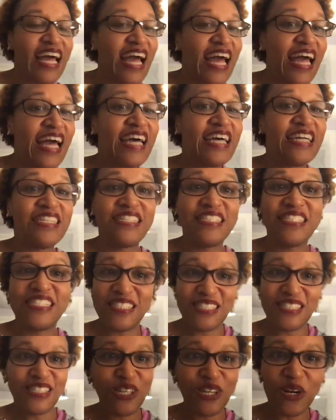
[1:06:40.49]
and,
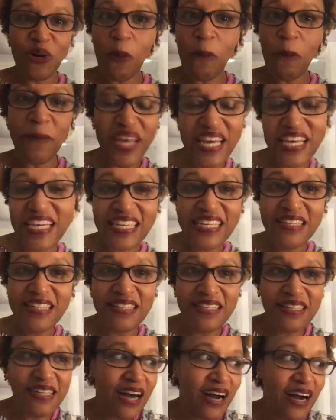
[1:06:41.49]

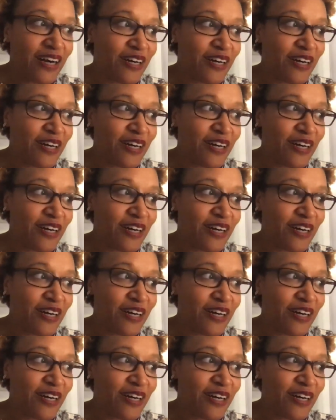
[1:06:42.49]
making,